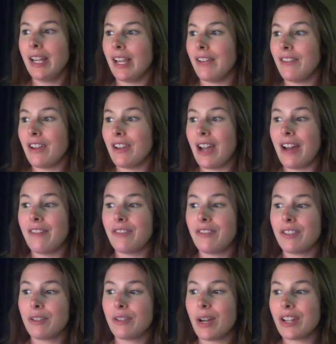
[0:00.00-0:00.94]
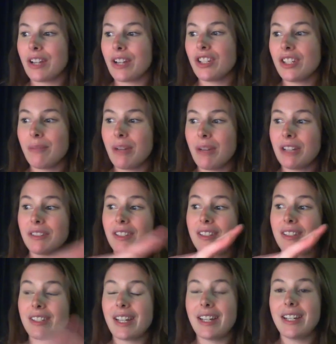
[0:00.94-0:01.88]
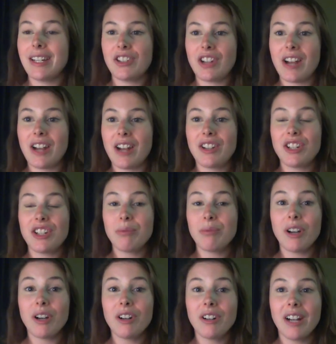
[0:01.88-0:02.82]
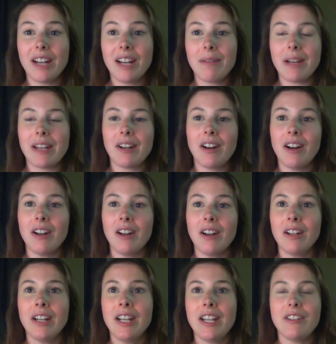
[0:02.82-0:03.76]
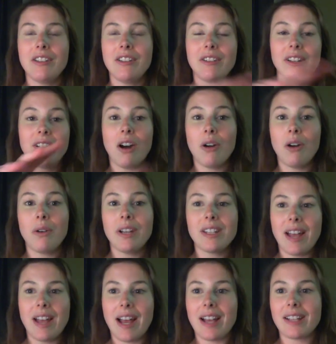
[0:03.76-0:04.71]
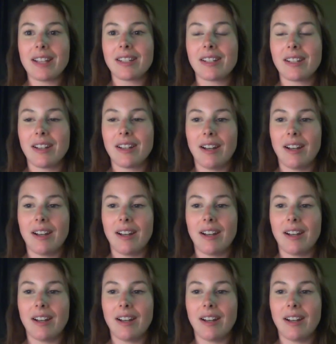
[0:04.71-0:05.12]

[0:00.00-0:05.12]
If you have questions about the study strategy program at all, you can always ask